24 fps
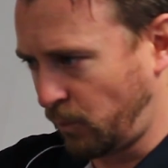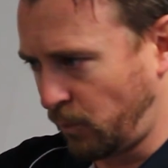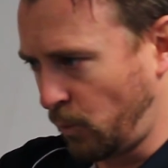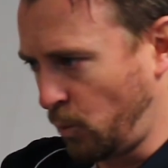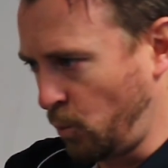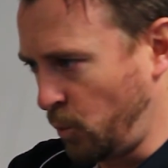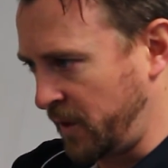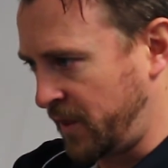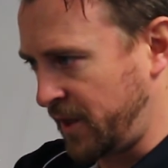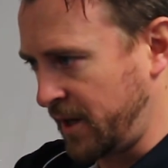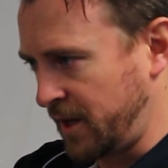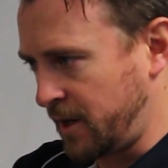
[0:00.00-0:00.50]

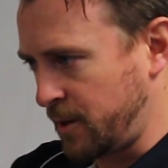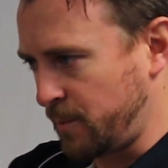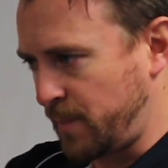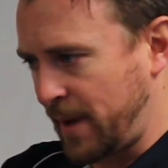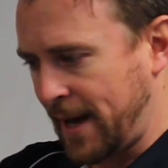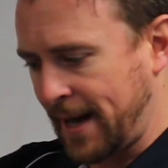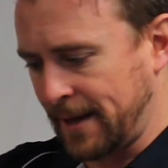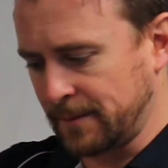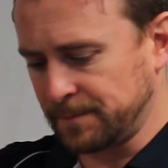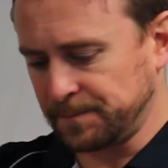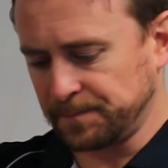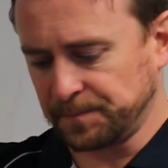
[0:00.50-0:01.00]
we think
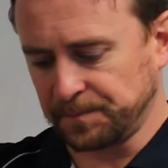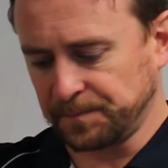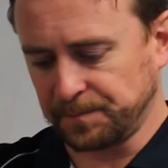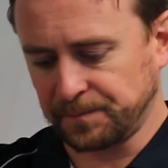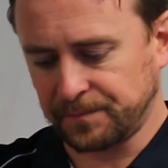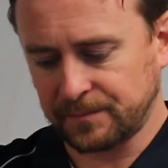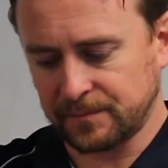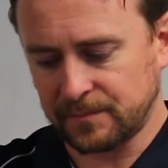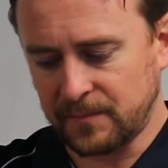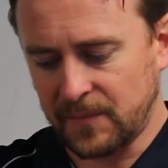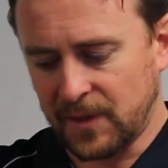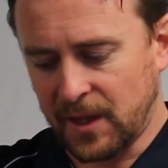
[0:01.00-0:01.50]
about
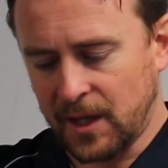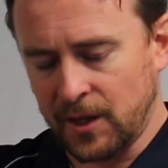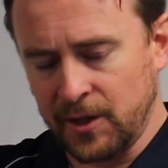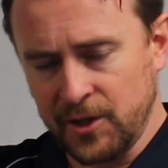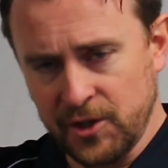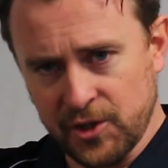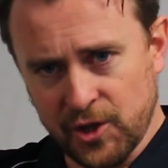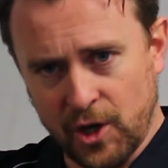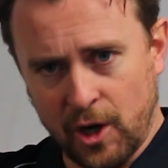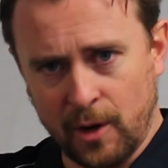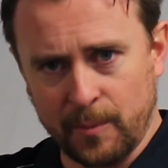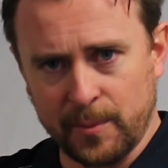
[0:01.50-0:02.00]

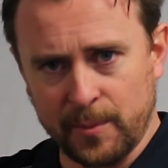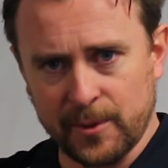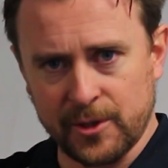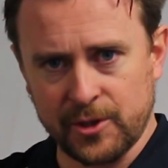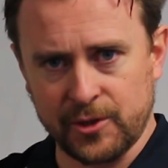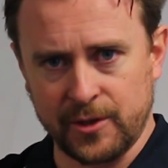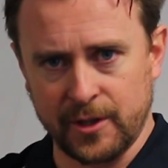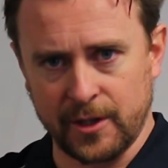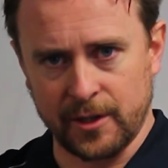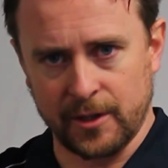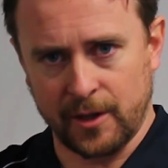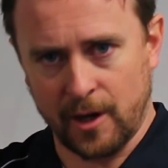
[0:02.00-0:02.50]
these
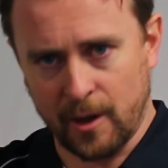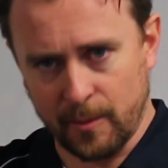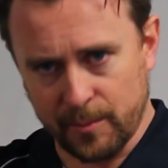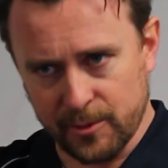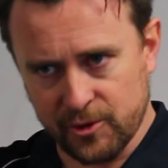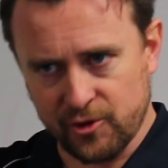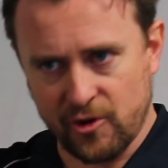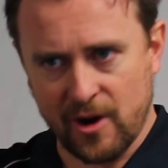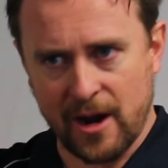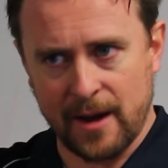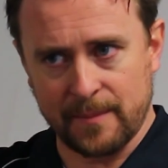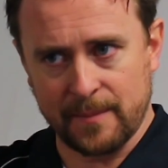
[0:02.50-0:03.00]
the upper
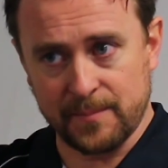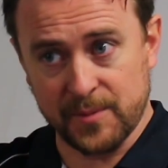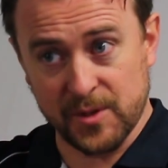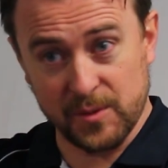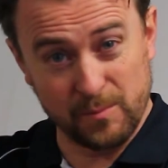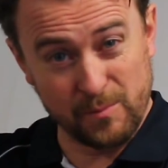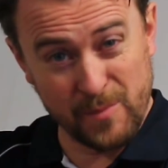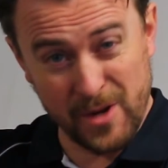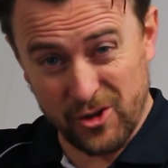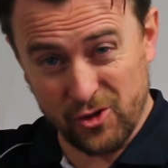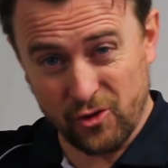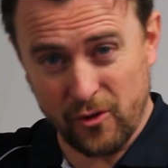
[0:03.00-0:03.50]
traps,
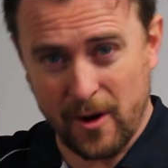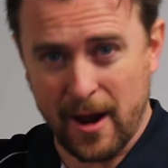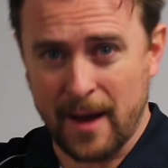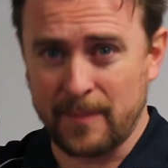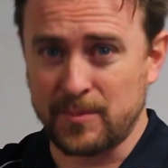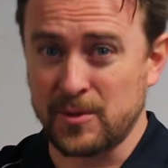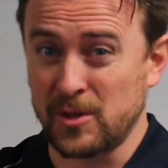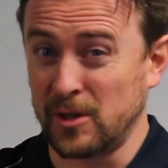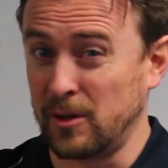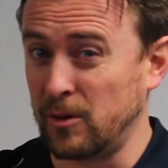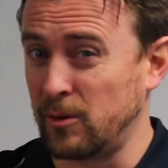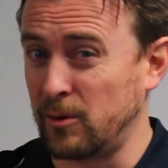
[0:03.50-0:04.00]
mid
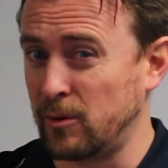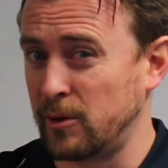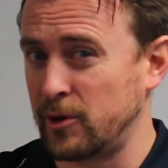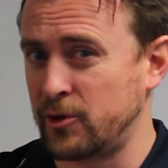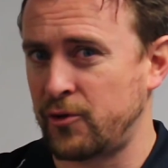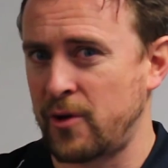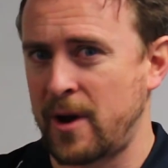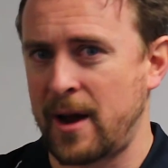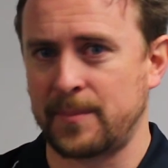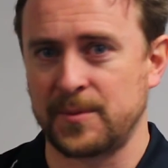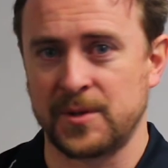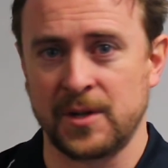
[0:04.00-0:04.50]
traps, lower
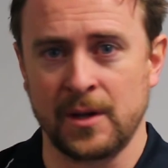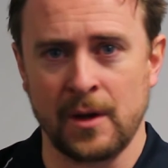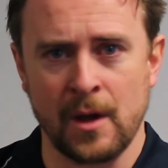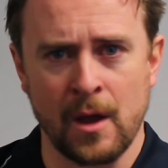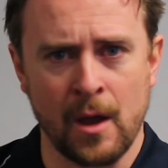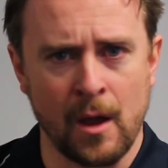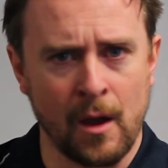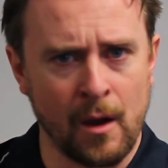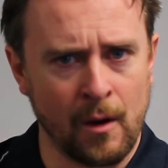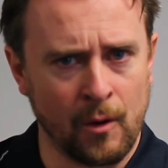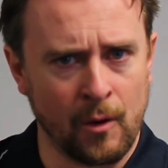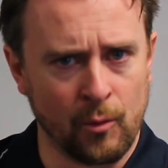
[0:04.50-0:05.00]
traps,
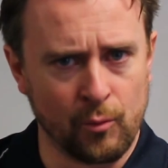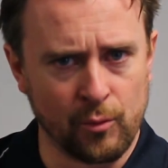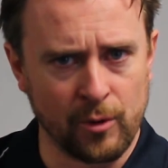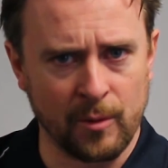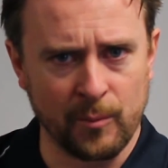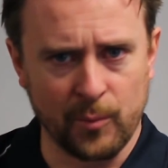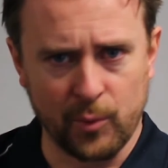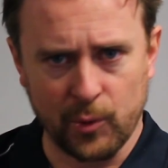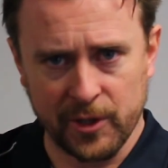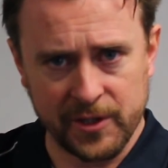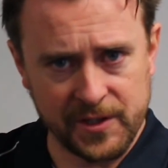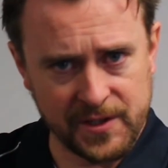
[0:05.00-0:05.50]

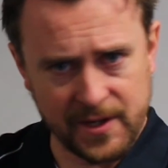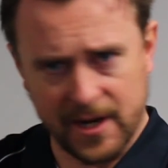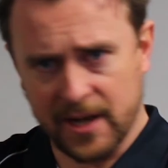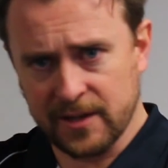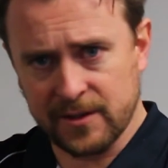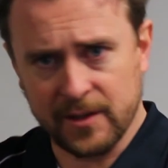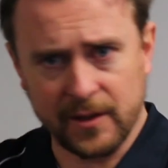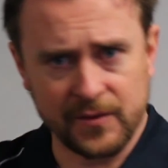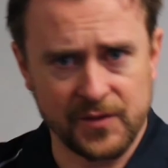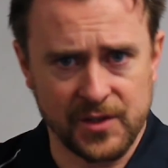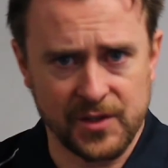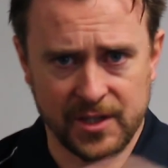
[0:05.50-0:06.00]
rhomboids, and
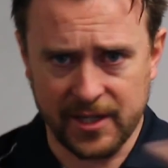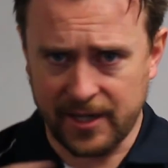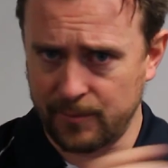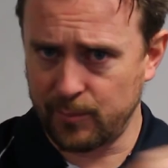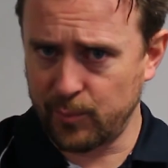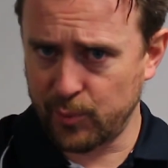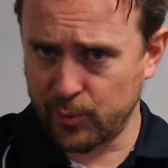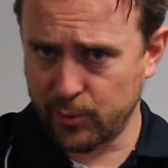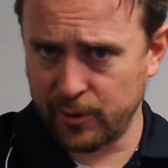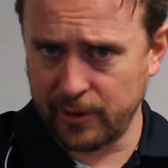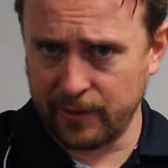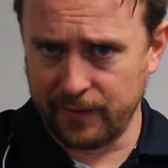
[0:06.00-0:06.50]
as I've said
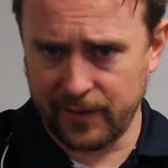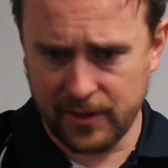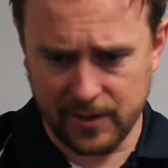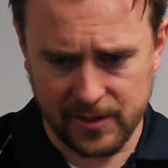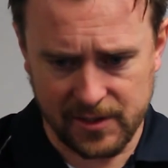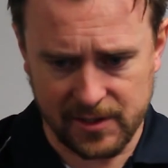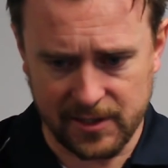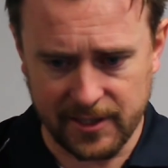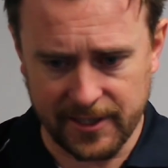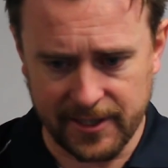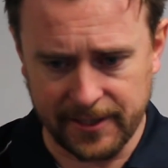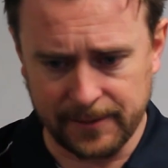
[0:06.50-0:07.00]

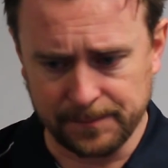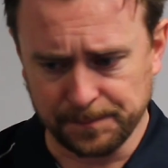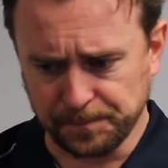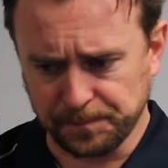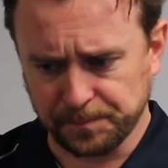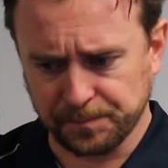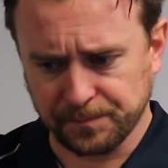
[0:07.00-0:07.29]
previously,